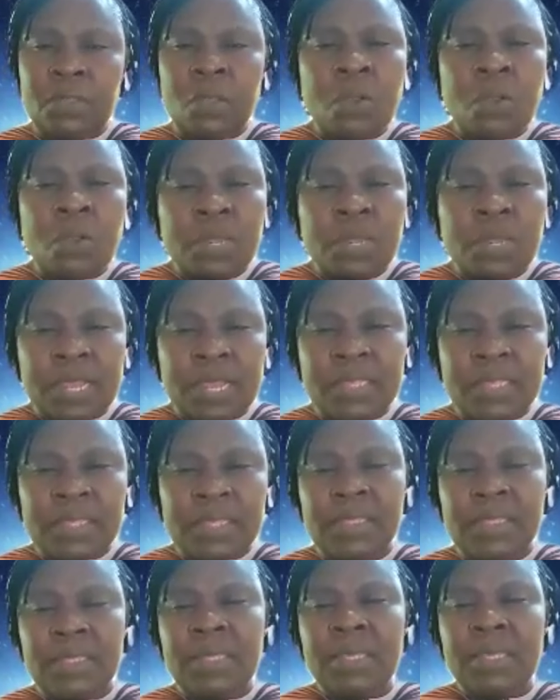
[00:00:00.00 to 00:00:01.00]

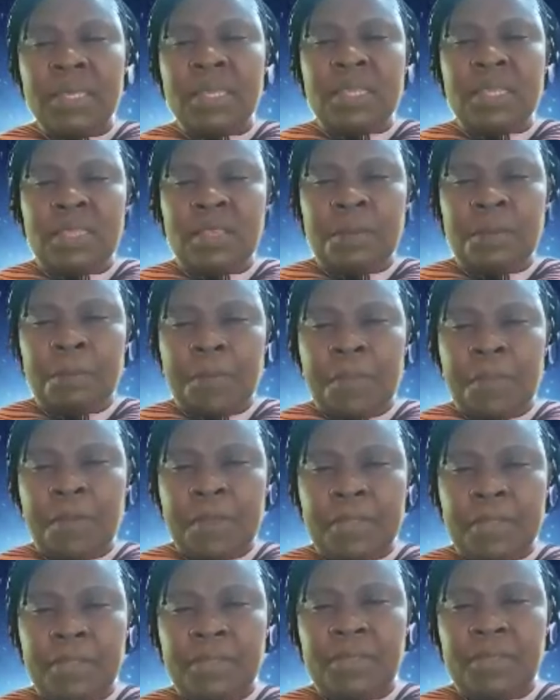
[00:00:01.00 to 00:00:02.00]
unless the
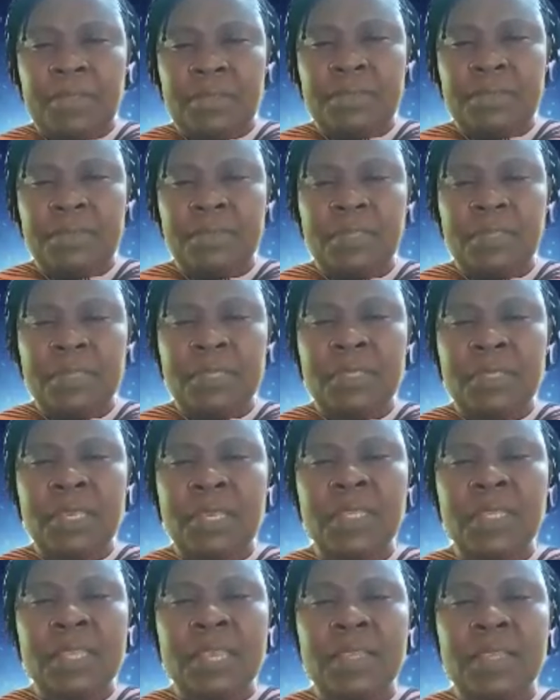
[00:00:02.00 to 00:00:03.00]
parents
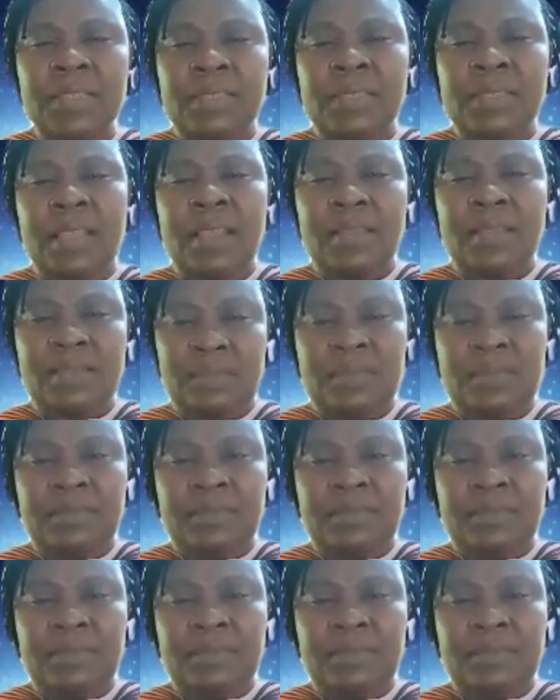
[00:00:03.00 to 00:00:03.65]
take their stand.